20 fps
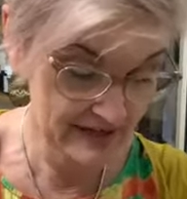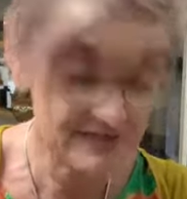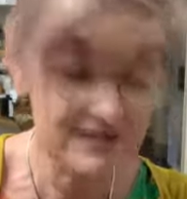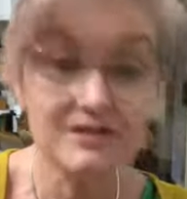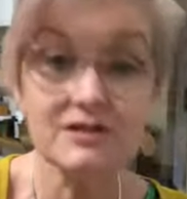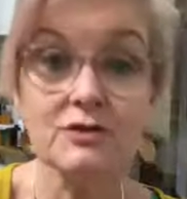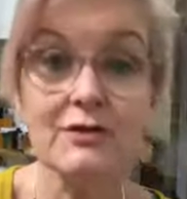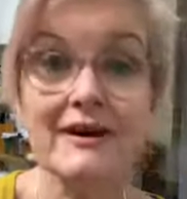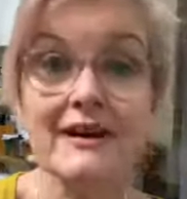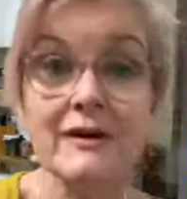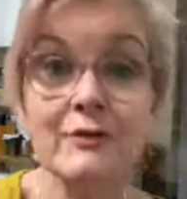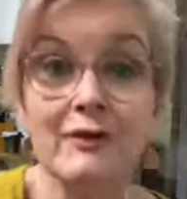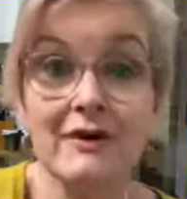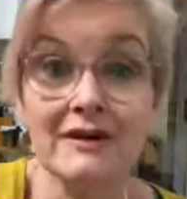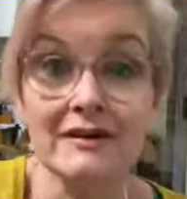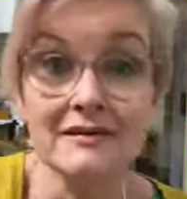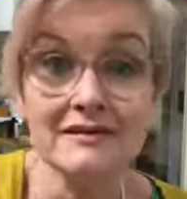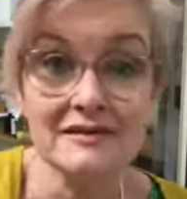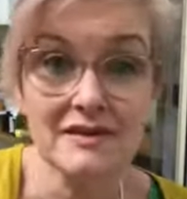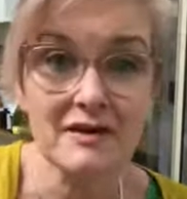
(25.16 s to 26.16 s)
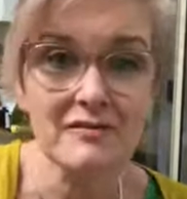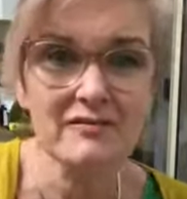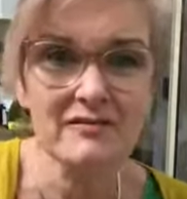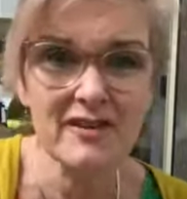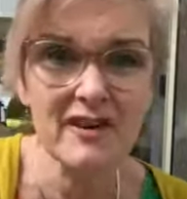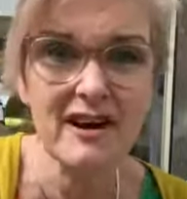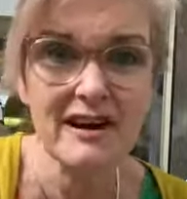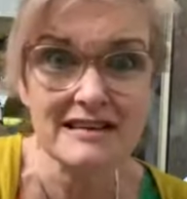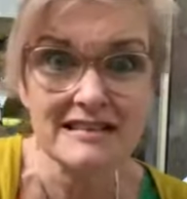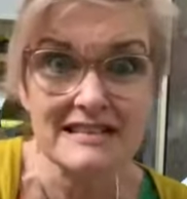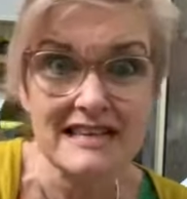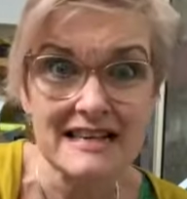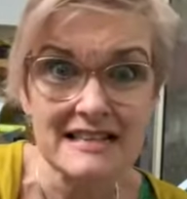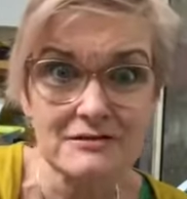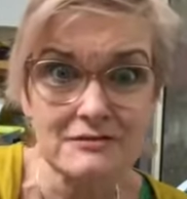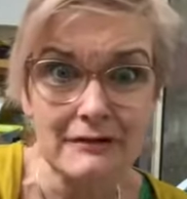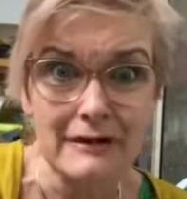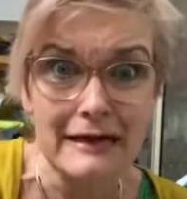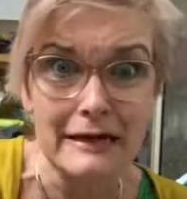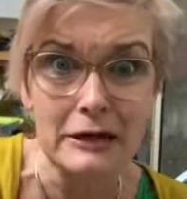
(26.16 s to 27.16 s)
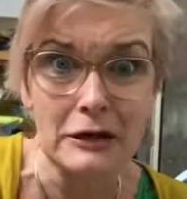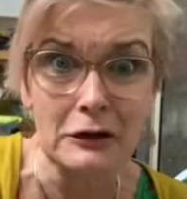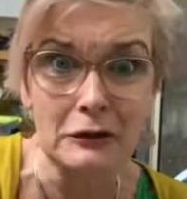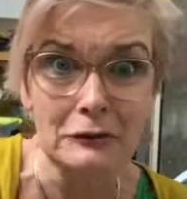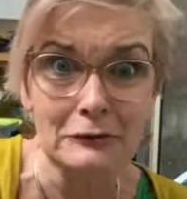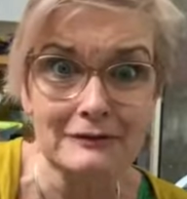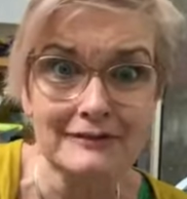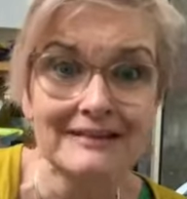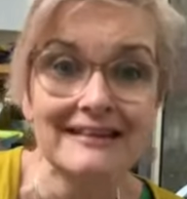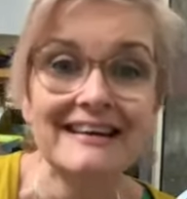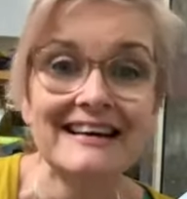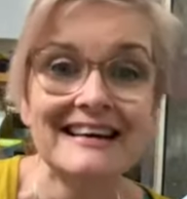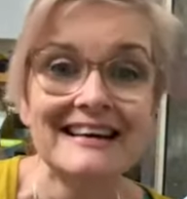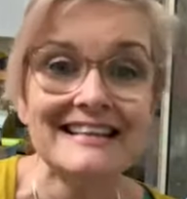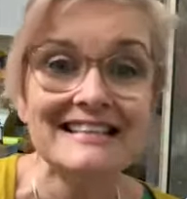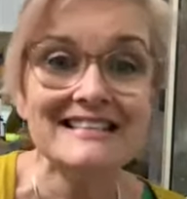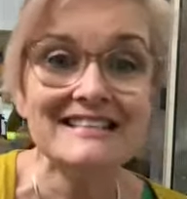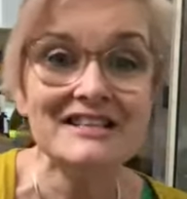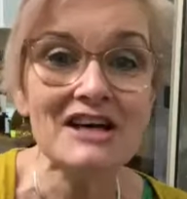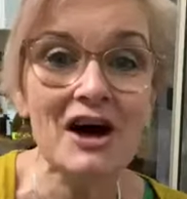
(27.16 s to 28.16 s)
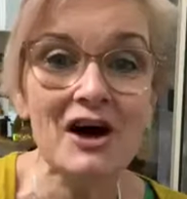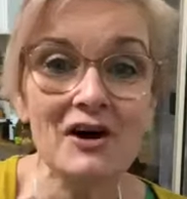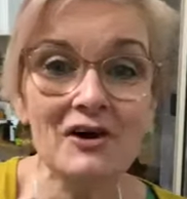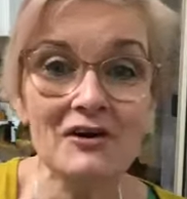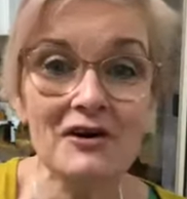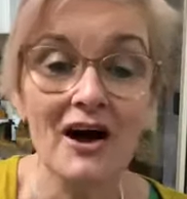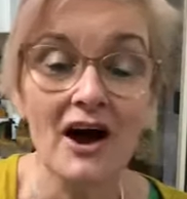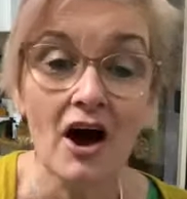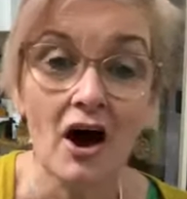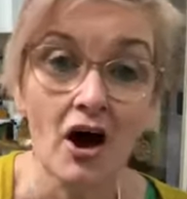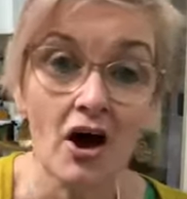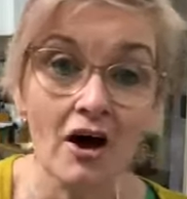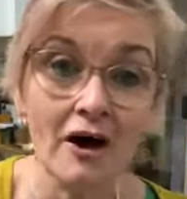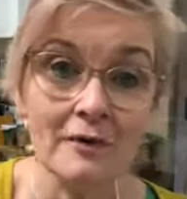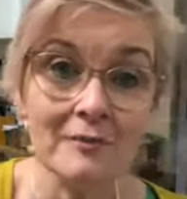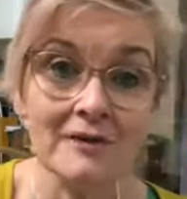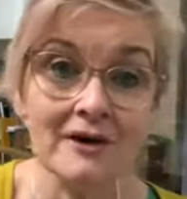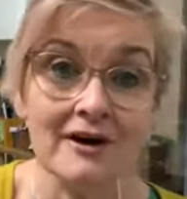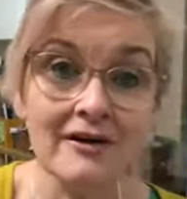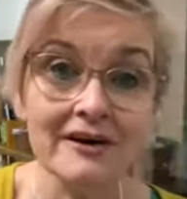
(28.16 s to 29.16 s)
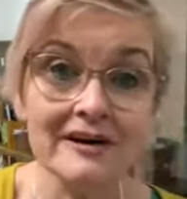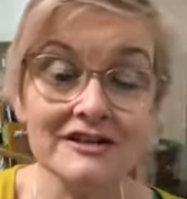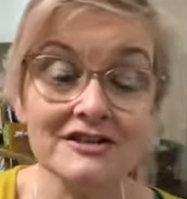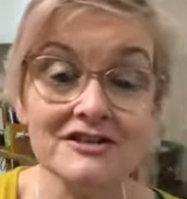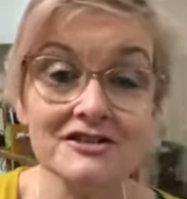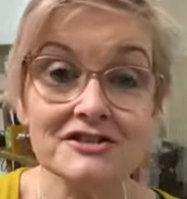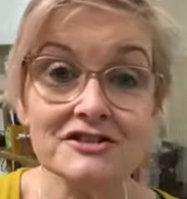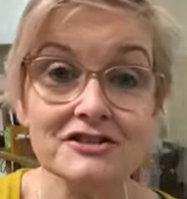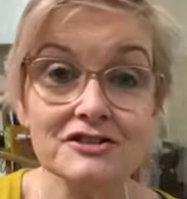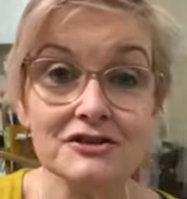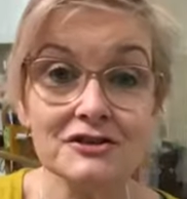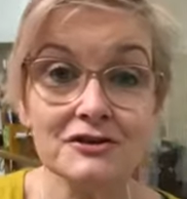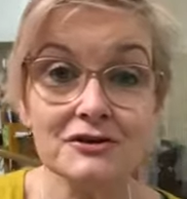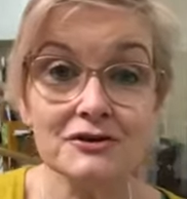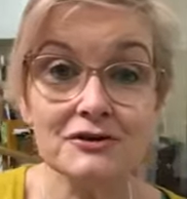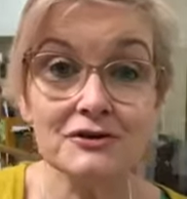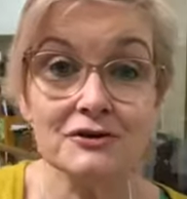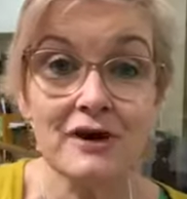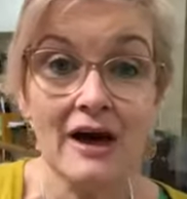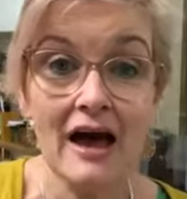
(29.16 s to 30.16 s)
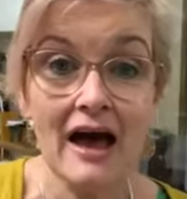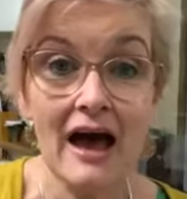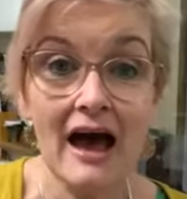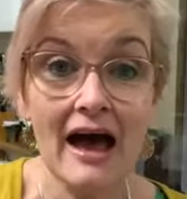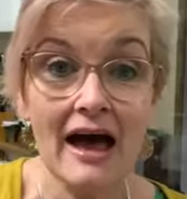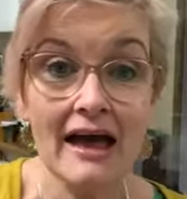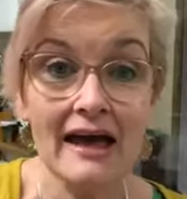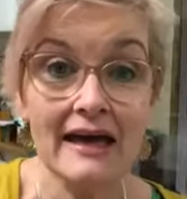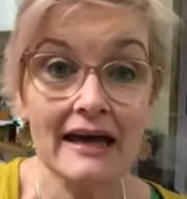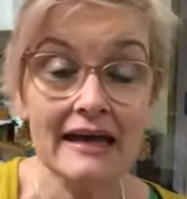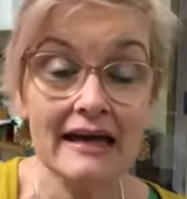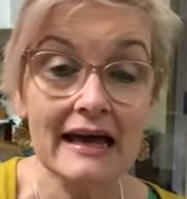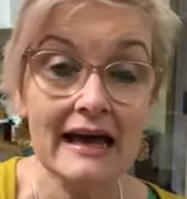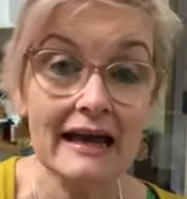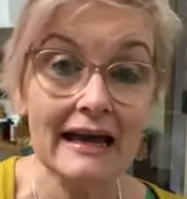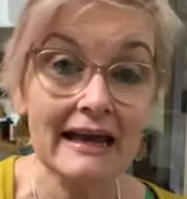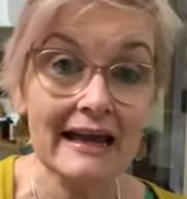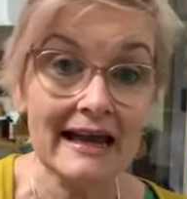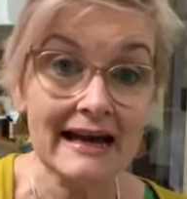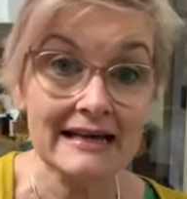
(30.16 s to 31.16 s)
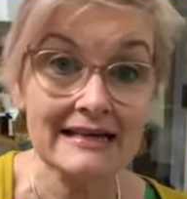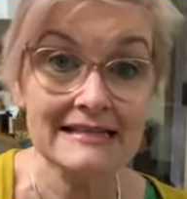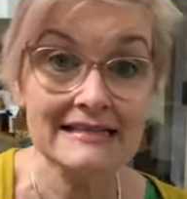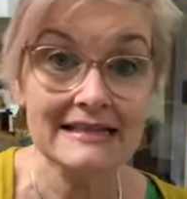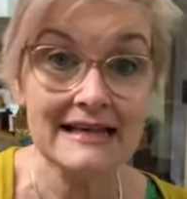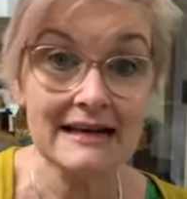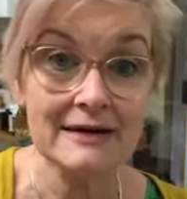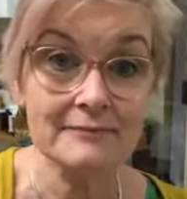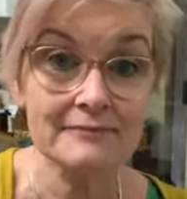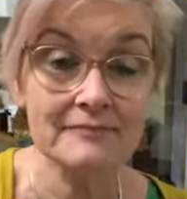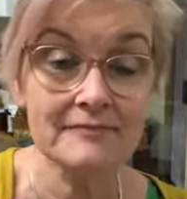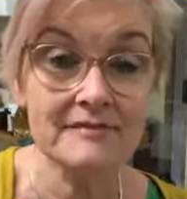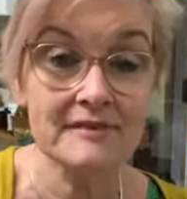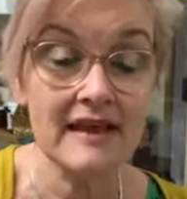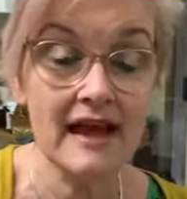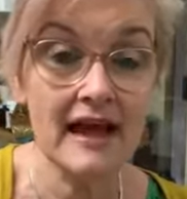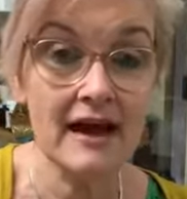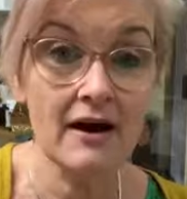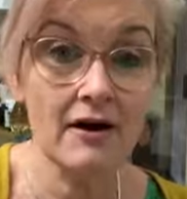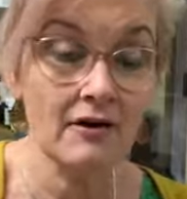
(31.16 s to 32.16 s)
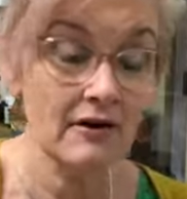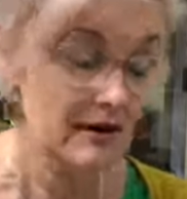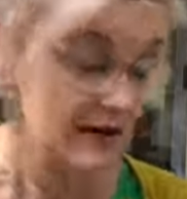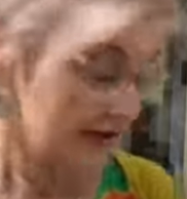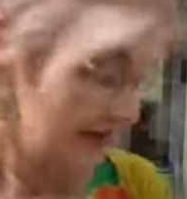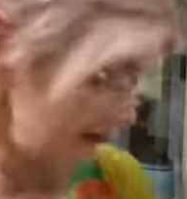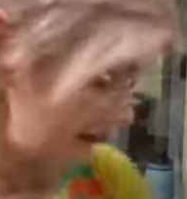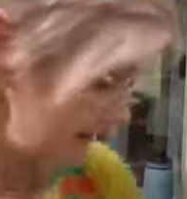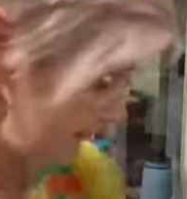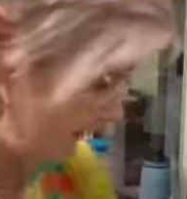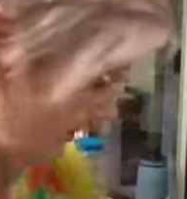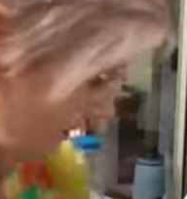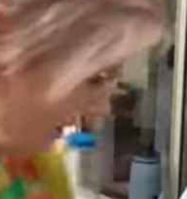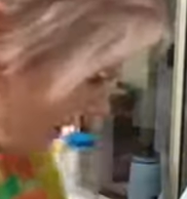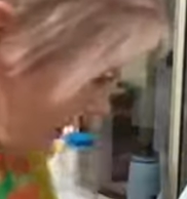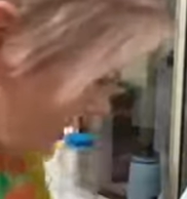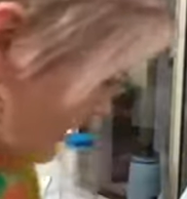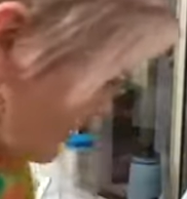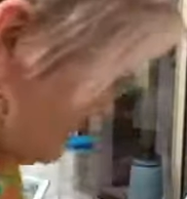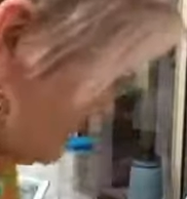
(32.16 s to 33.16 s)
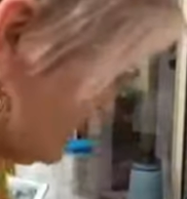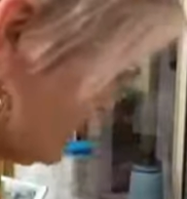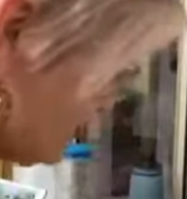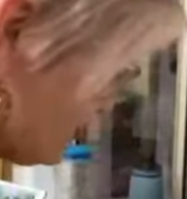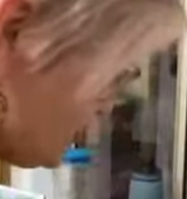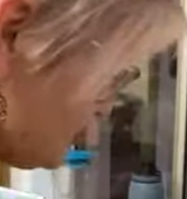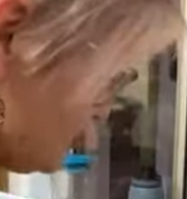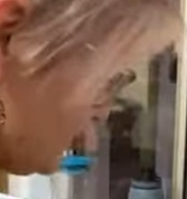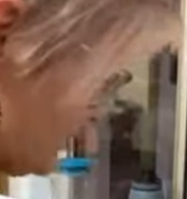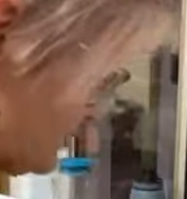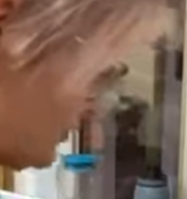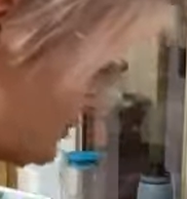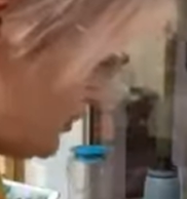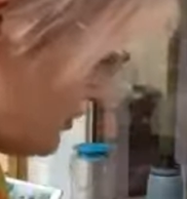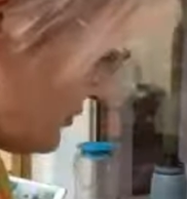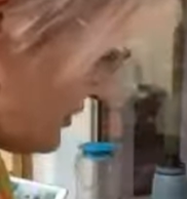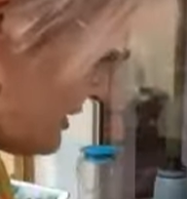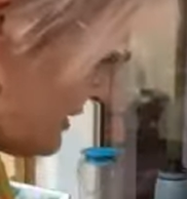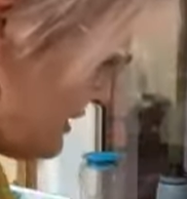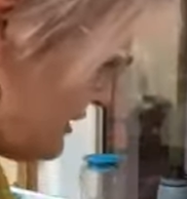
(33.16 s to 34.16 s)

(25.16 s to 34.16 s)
21. So for us, that's really cold. So I'm going to do a laksa. Now, if I come into Cookie